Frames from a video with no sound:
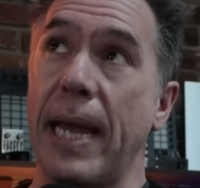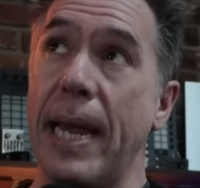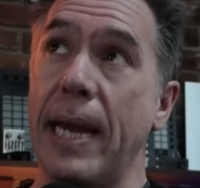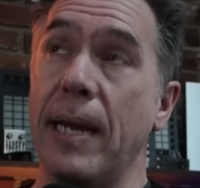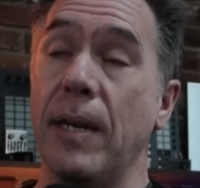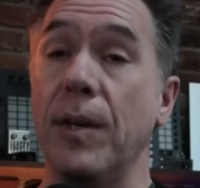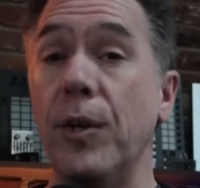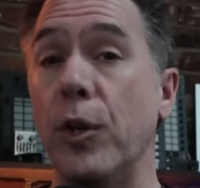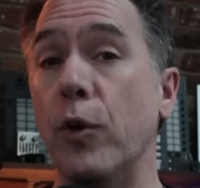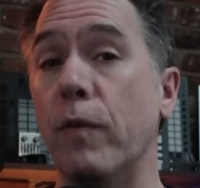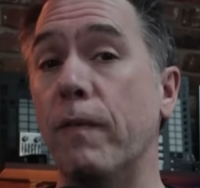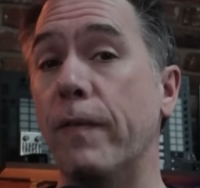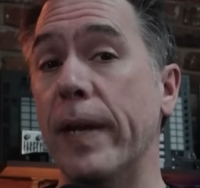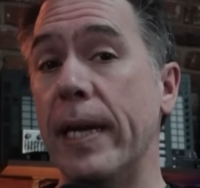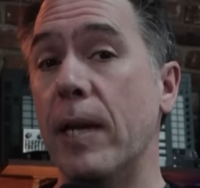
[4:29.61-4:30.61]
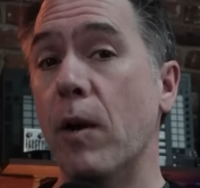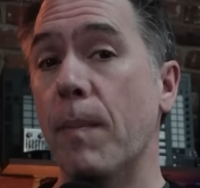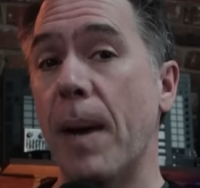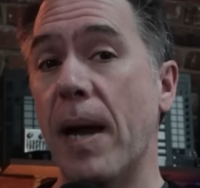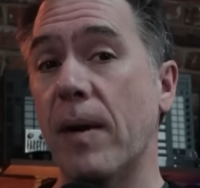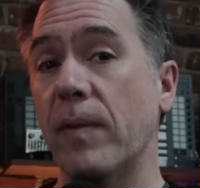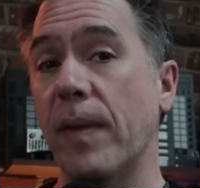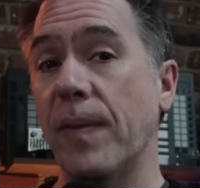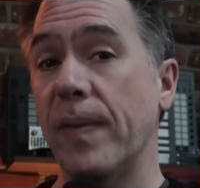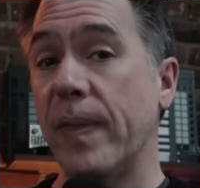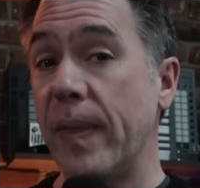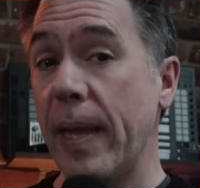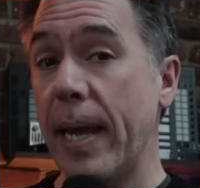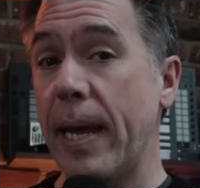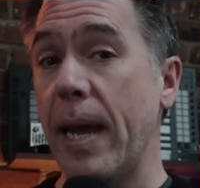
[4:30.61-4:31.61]
a new video model that
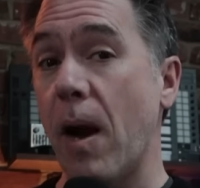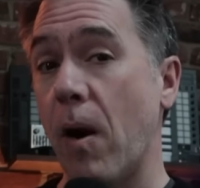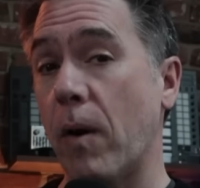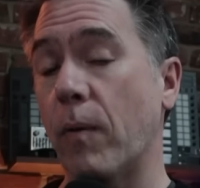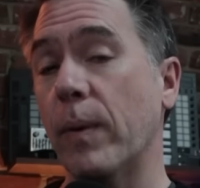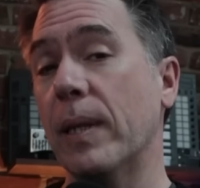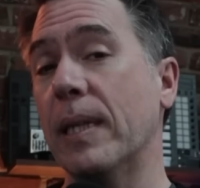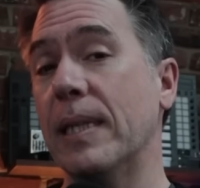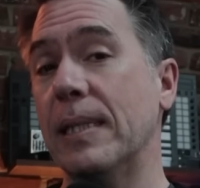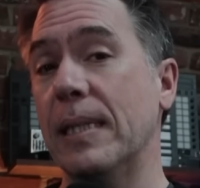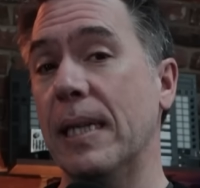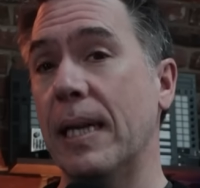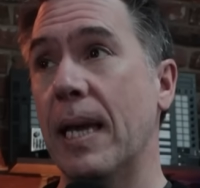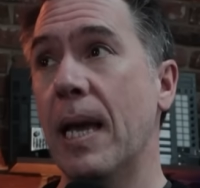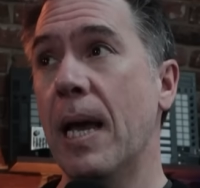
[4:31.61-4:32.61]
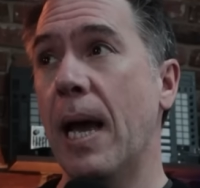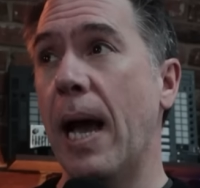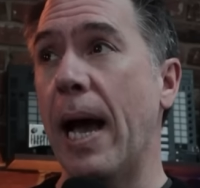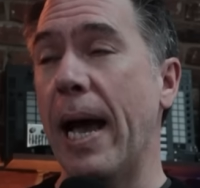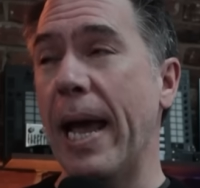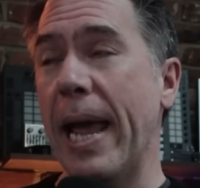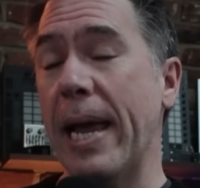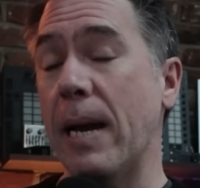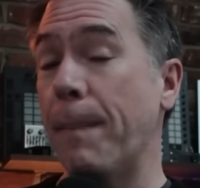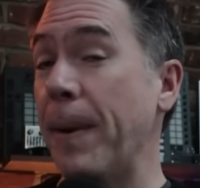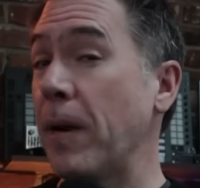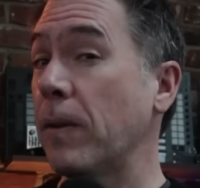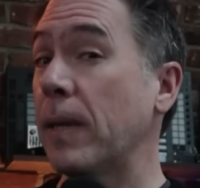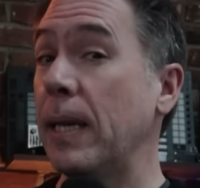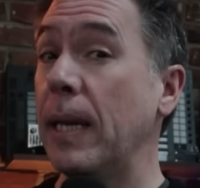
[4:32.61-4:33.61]
they are releasing, uh, and
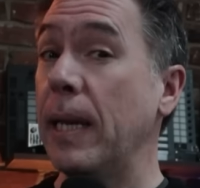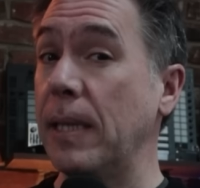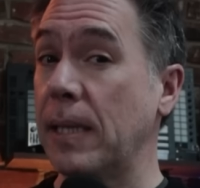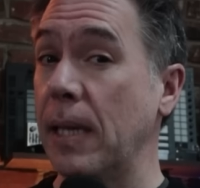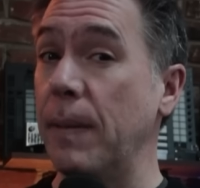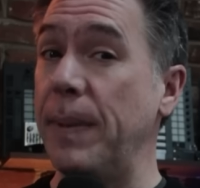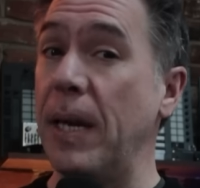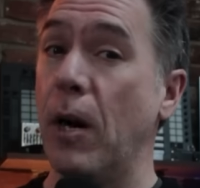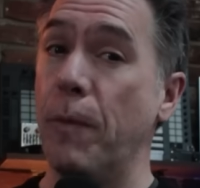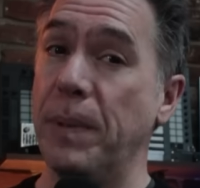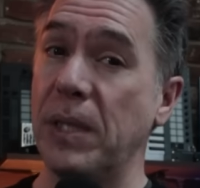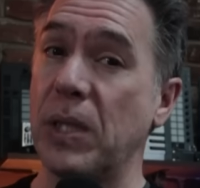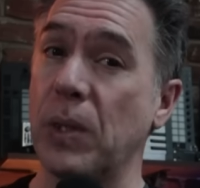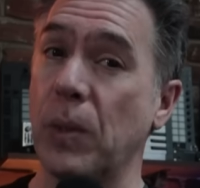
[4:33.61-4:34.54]
apparently it's going to be open